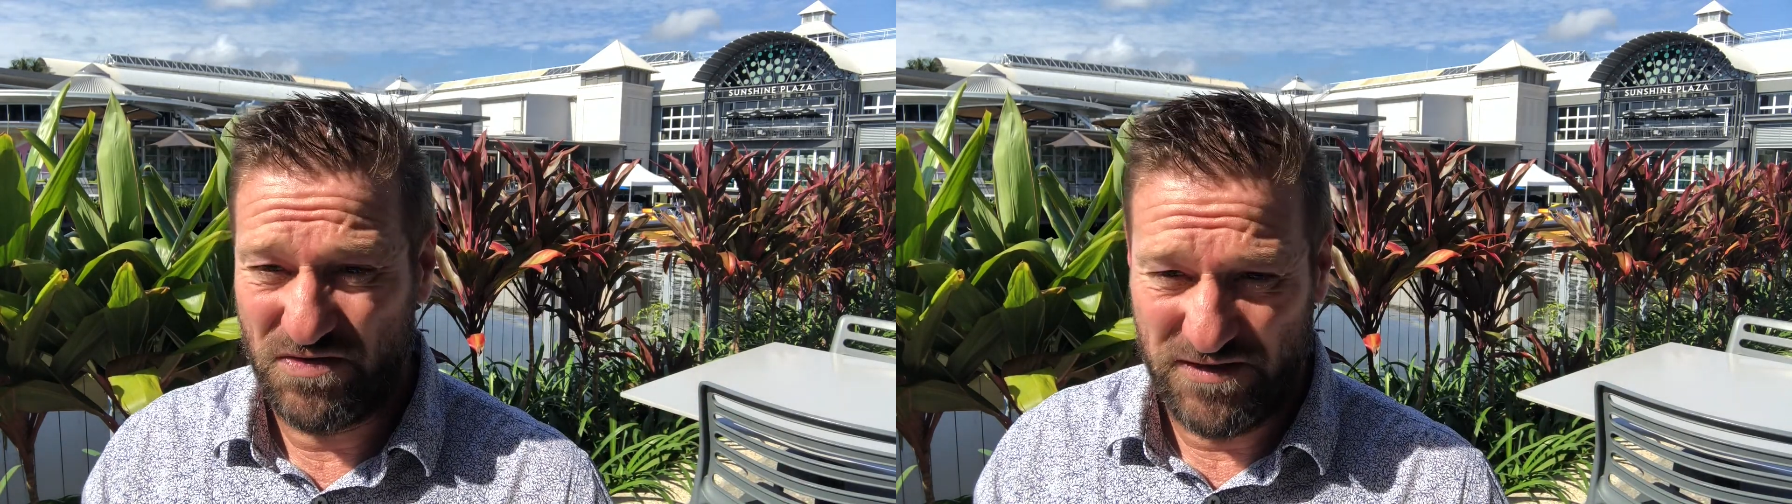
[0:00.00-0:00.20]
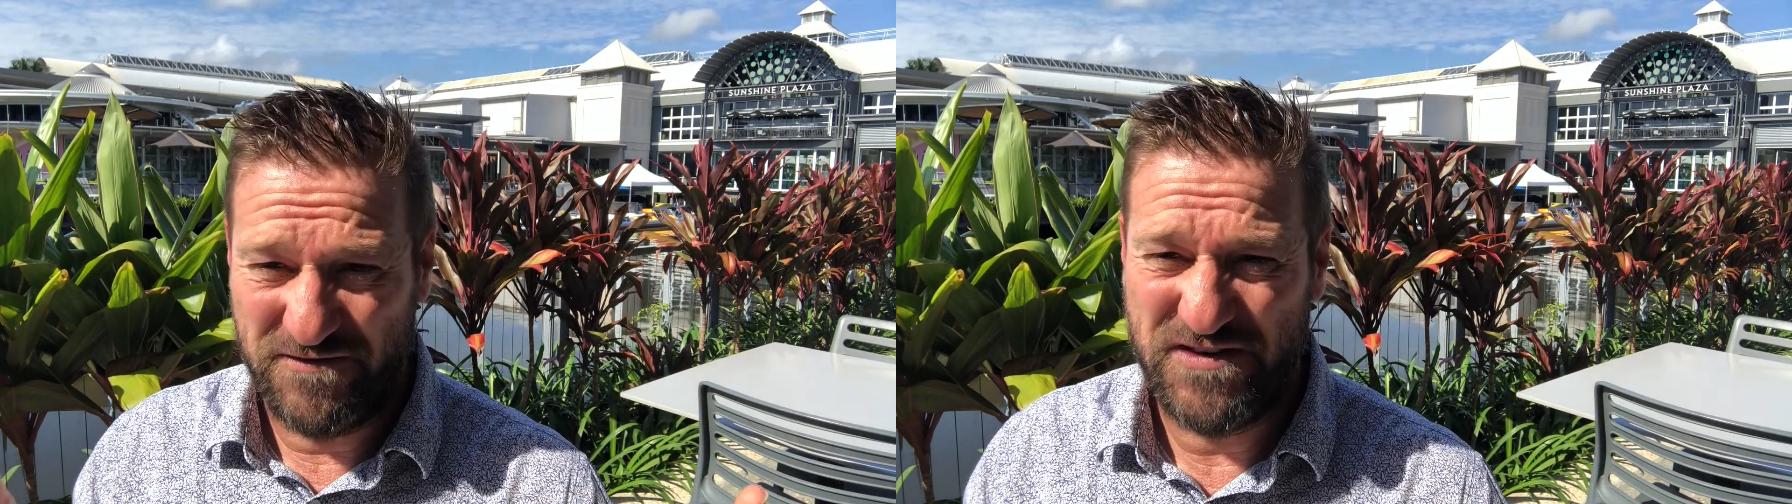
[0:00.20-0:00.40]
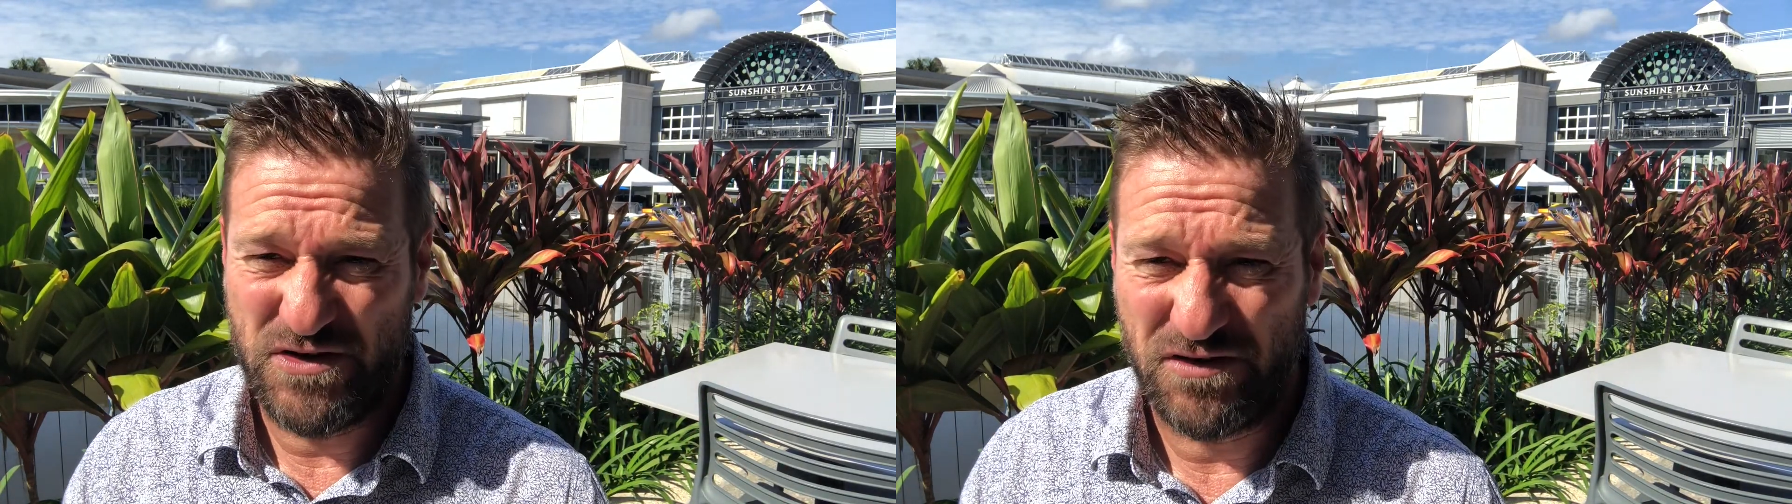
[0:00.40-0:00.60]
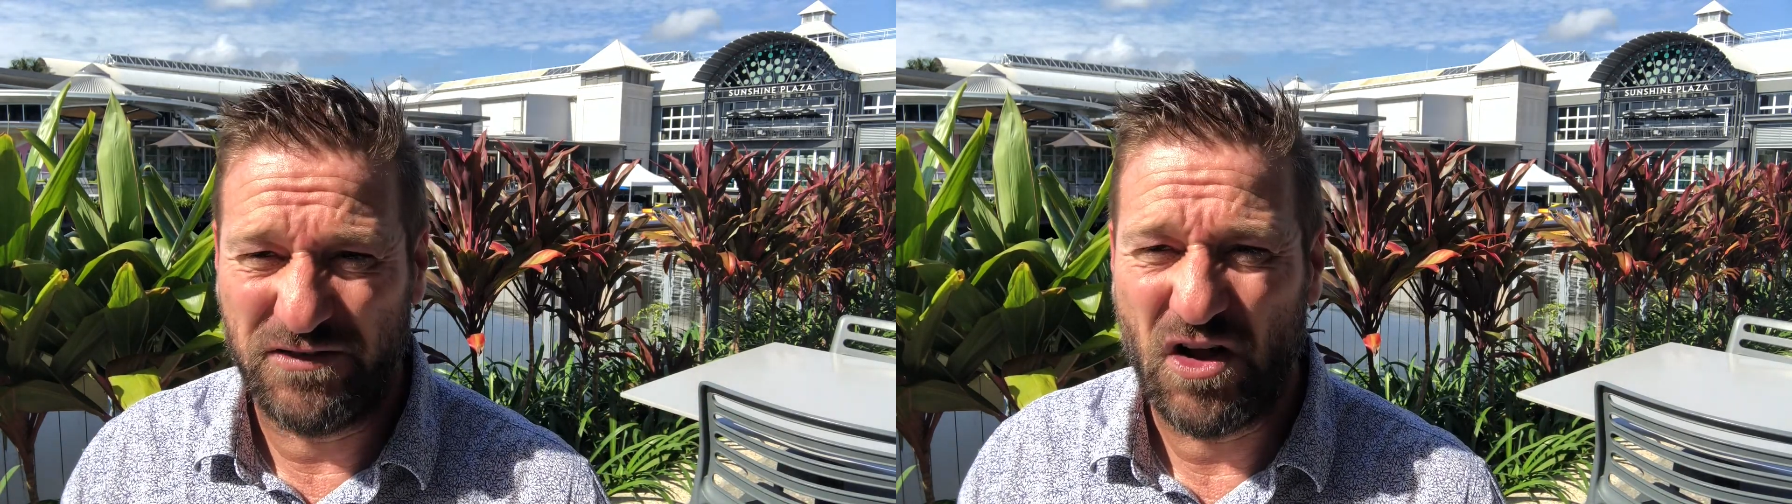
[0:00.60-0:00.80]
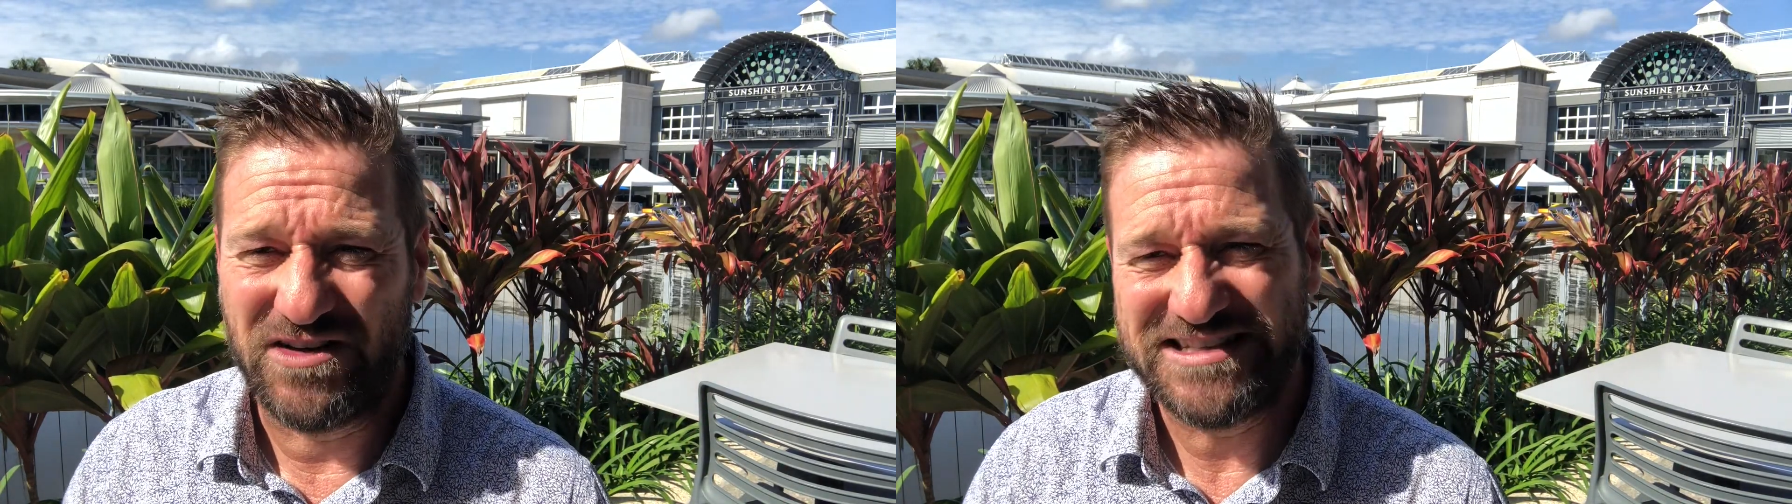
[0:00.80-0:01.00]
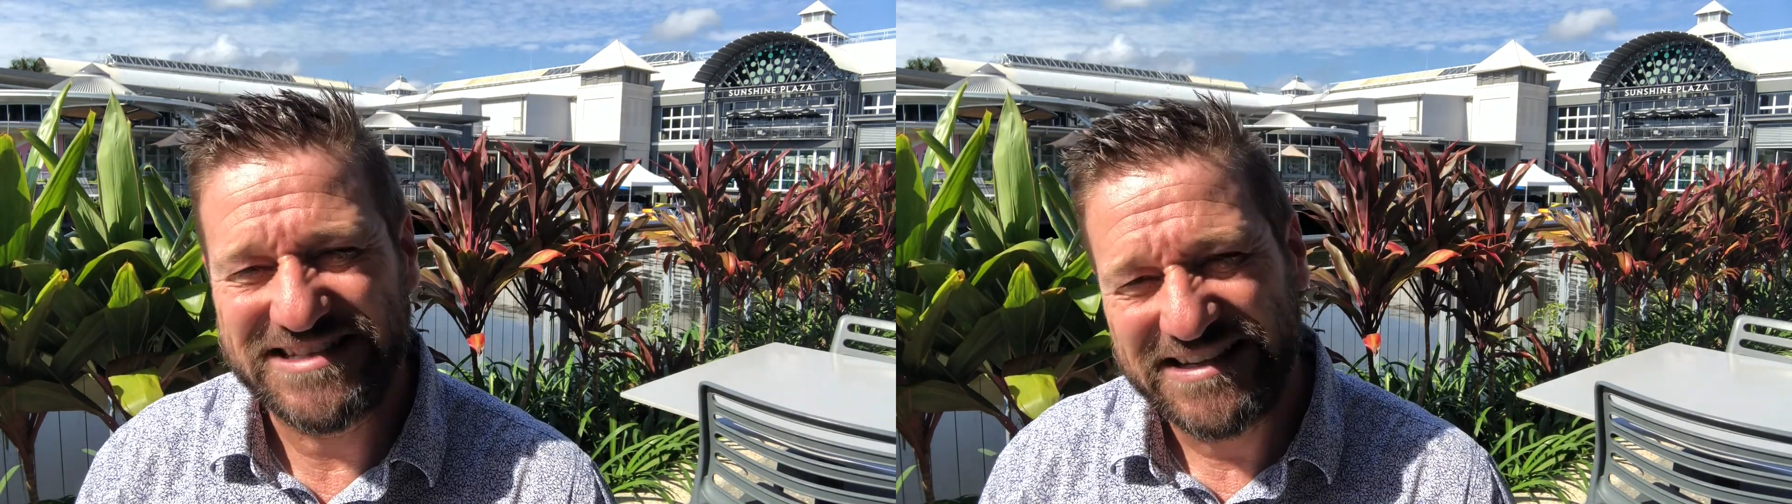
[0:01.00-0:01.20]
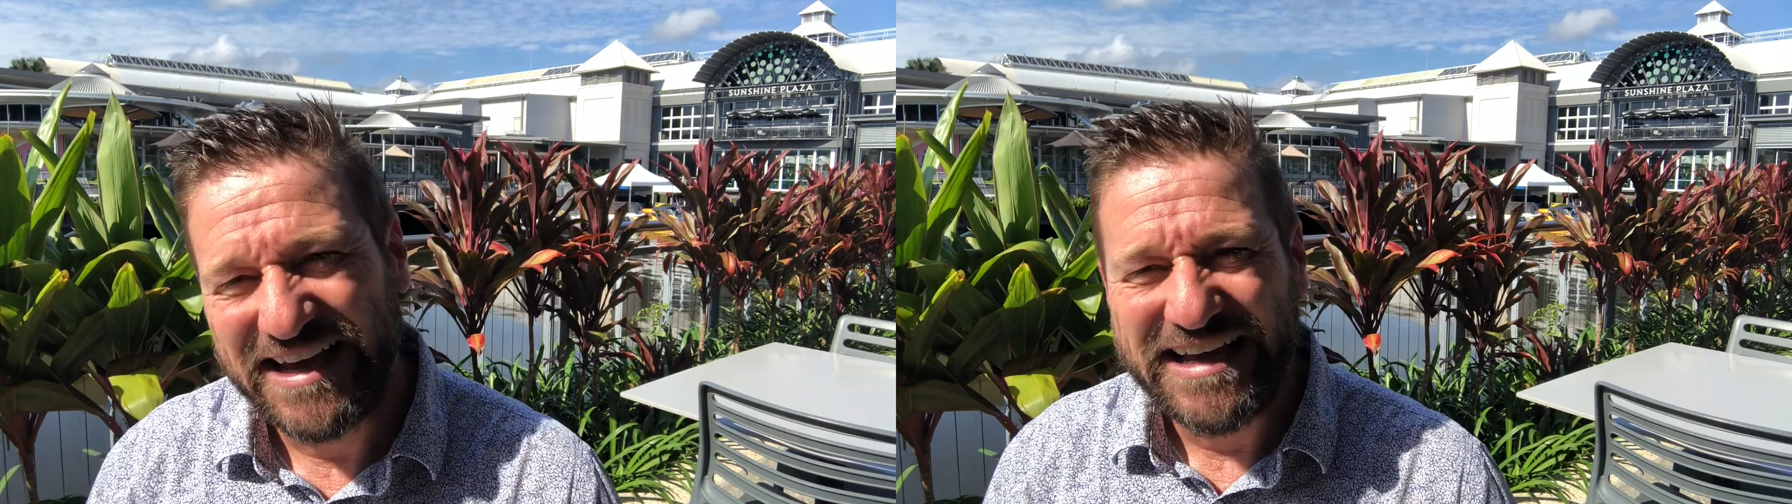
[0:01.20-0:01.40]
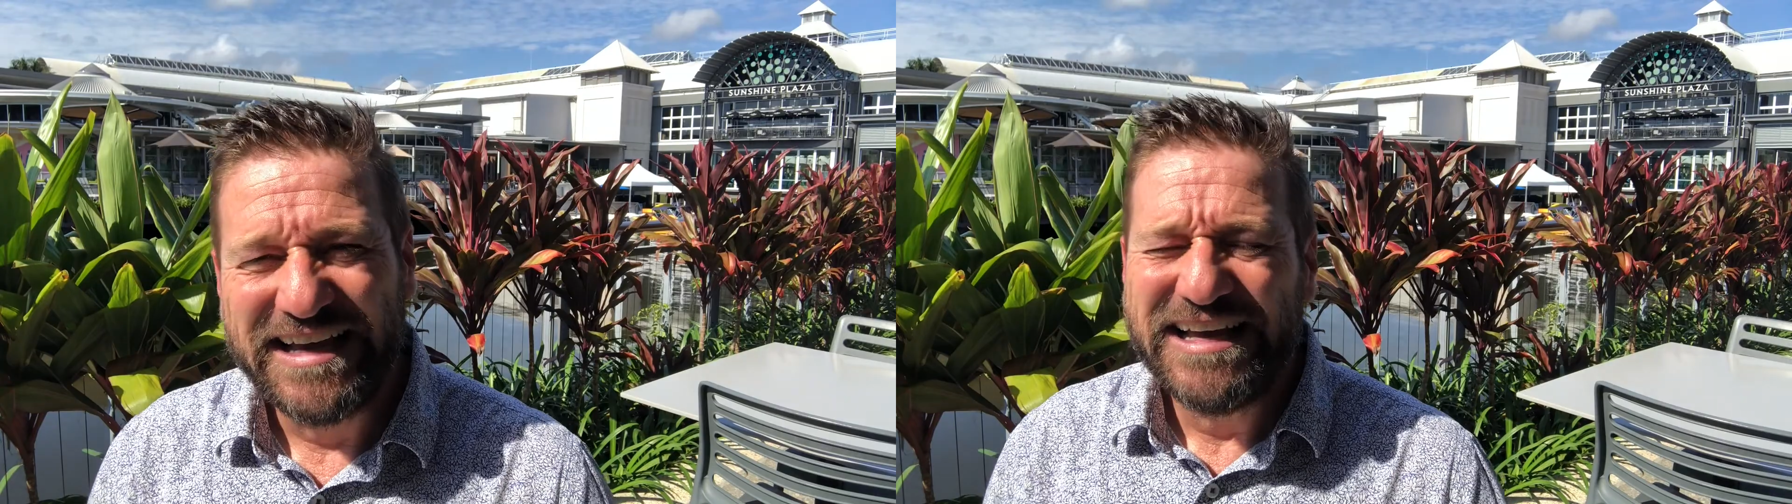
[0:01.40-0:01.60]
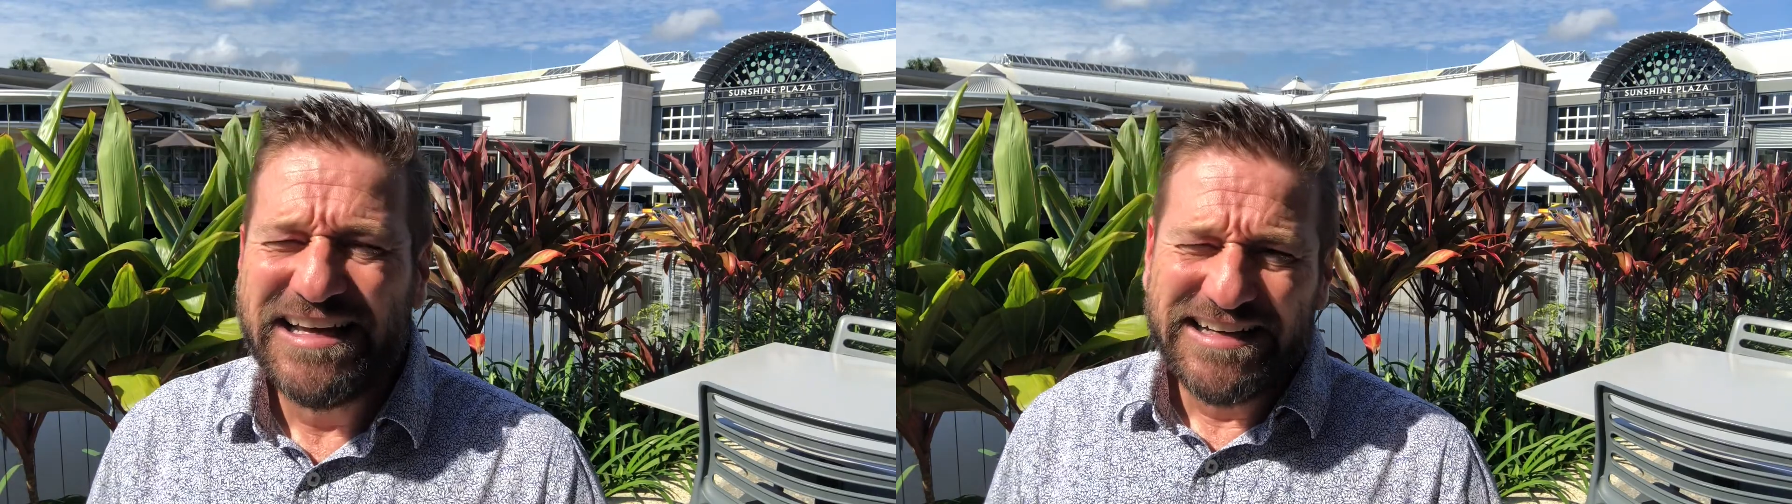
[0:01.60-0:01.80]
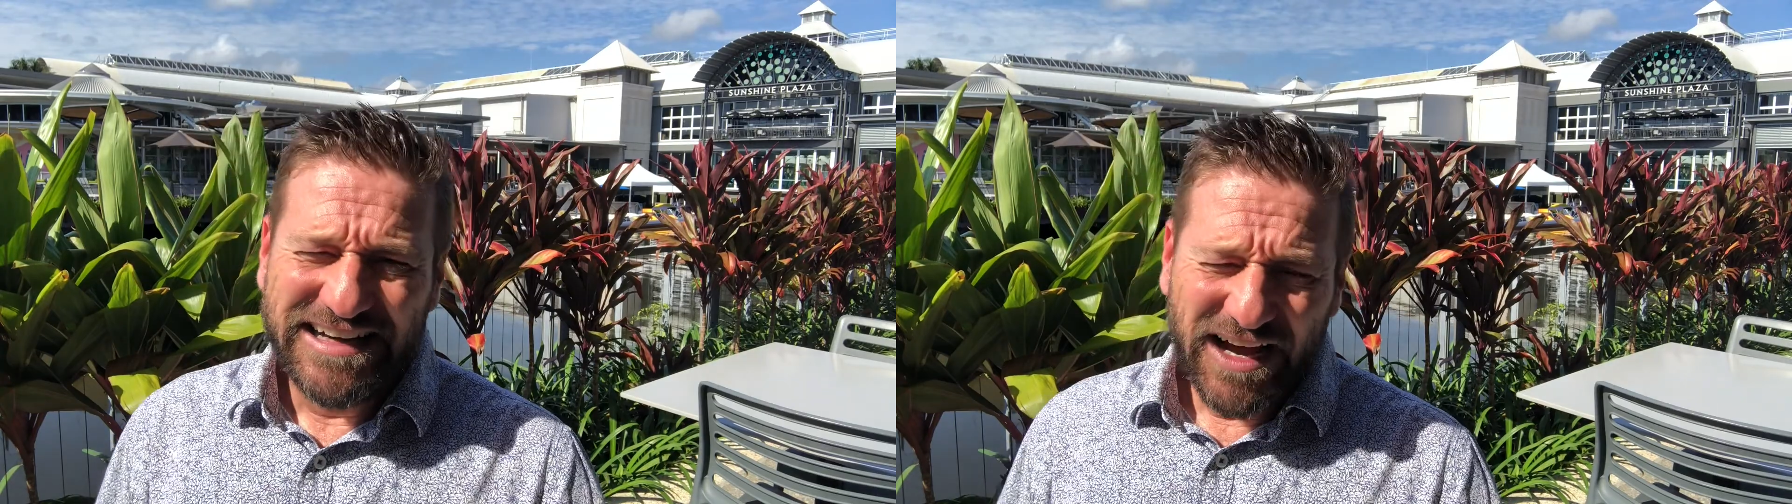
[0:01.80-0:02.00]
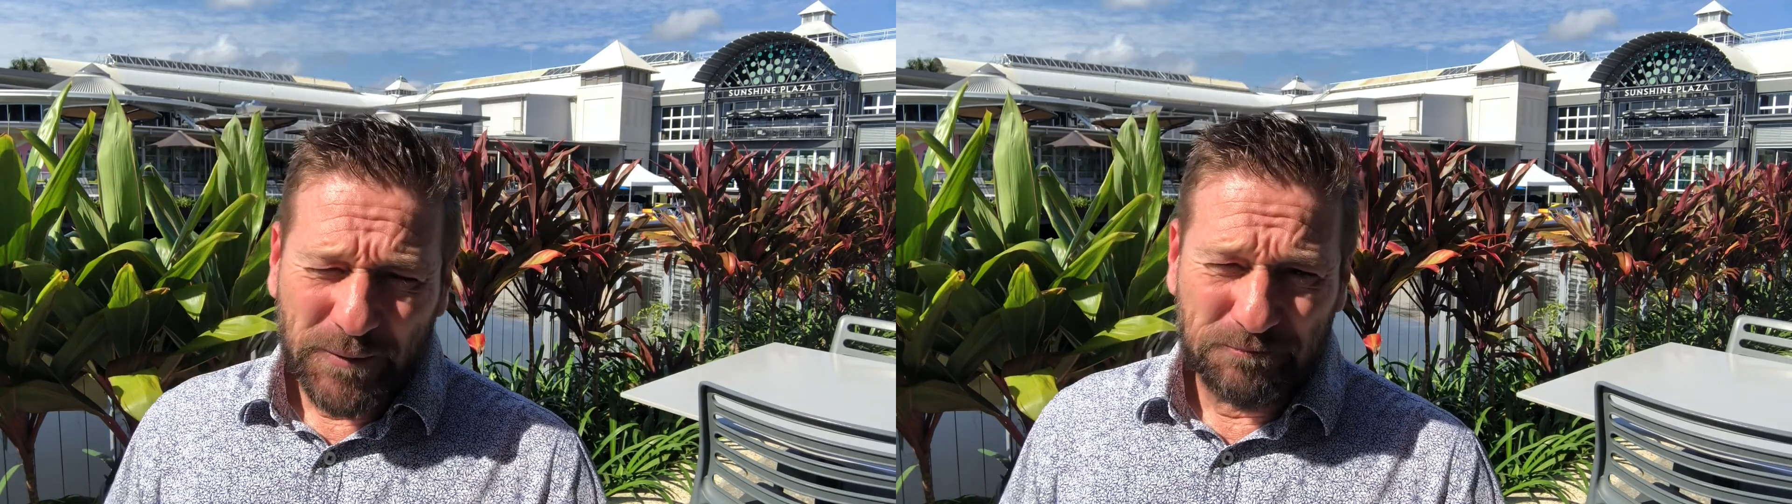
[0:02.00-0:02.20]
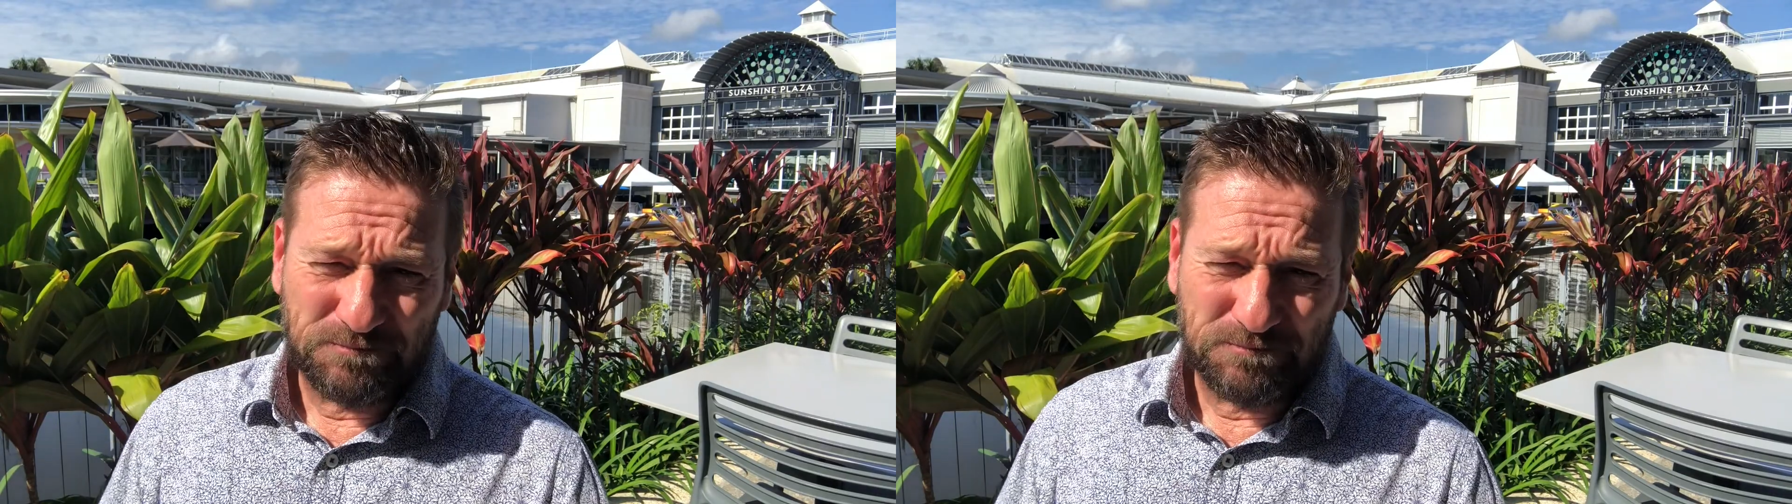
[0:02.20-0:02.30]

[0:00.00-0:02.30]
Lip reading: the fear of loss. Now,